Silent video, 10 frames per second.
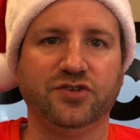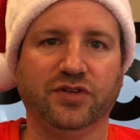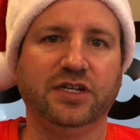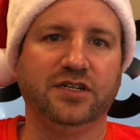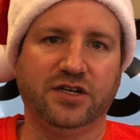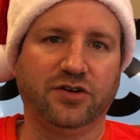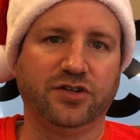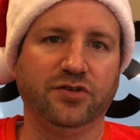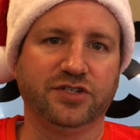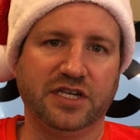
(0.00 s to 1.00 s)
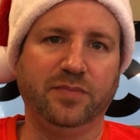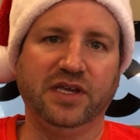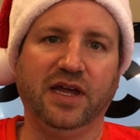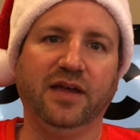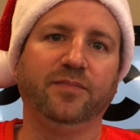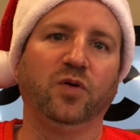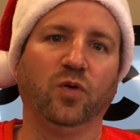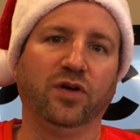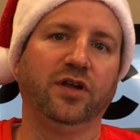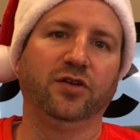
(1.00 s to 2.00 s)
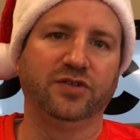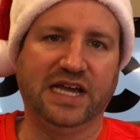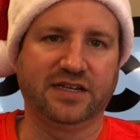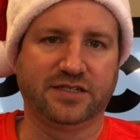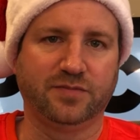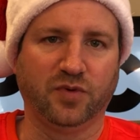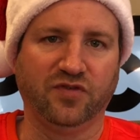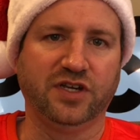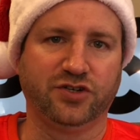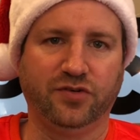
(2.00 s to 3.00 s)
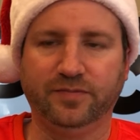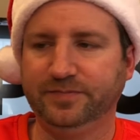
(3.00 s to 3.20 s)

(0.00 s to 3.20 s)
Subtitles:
you'll need to talk to your CPA or another tax professional.